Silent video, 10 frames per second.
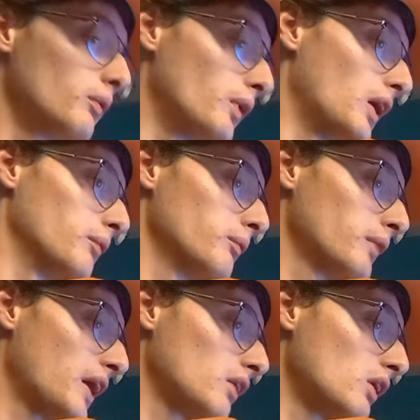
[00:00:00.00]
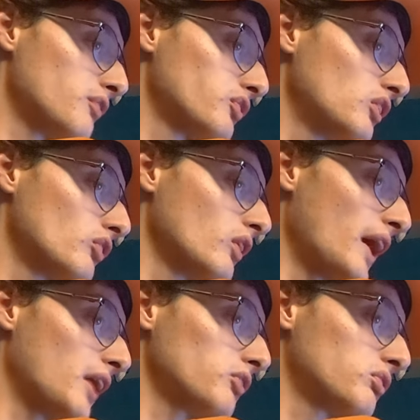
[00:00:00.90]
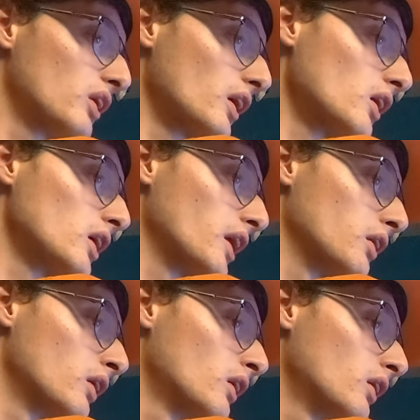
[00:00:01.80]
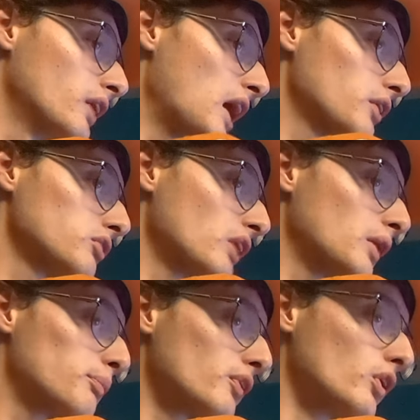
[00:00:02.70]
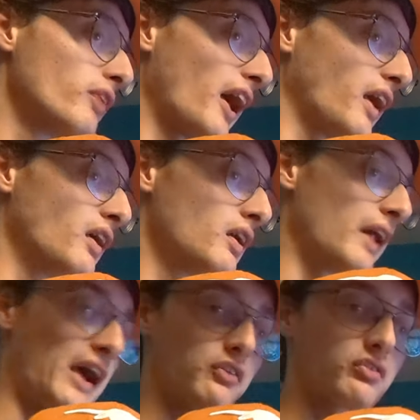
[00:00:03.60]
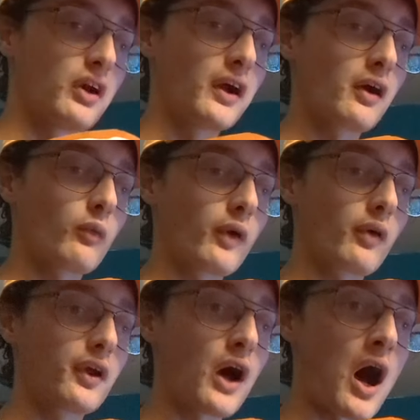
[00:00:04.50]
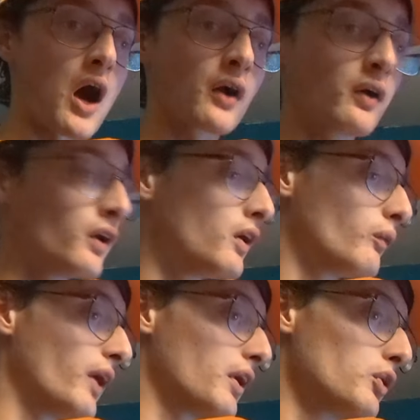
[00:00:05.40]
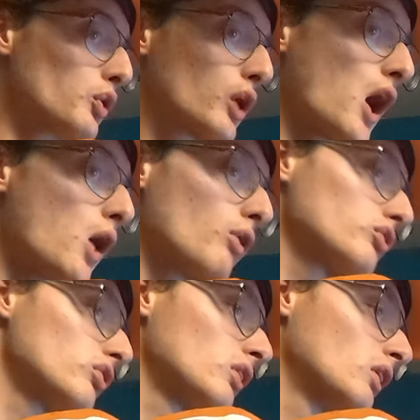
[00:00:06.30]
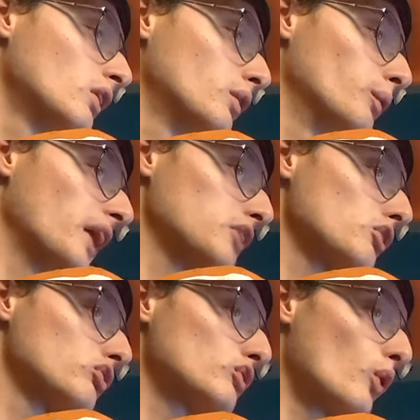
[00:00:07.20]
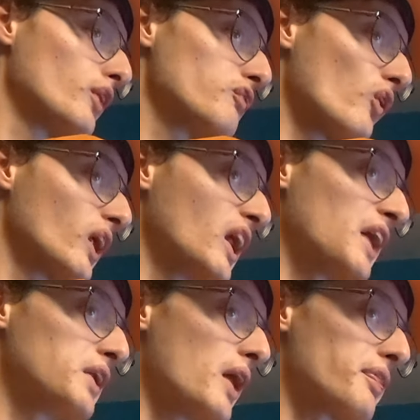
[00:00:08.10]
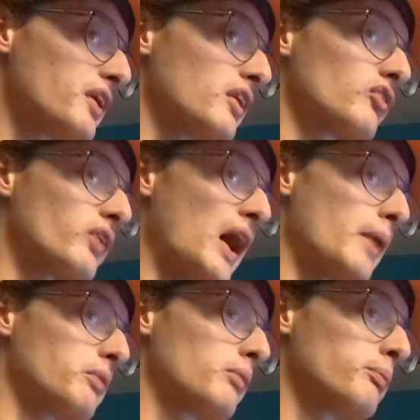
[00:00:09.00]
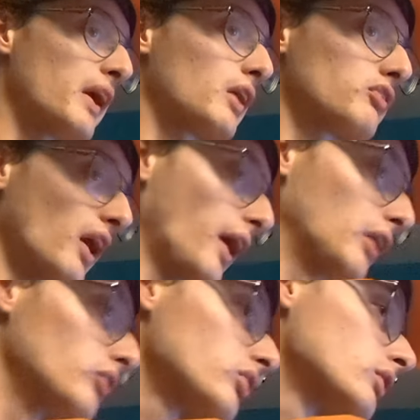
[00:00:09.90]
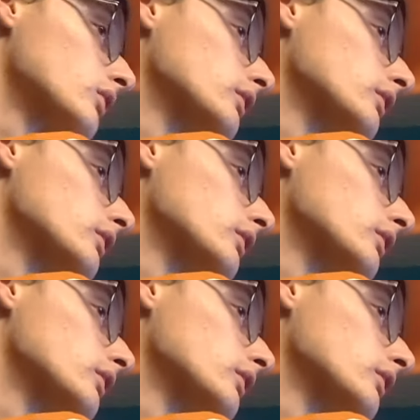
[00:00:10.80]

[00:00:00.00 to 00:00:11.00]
But they had a rough season last year, and now they're trying to prove, hey, last year we were young, we had a new coach, we got destroyed 49-0, it's time to make a change.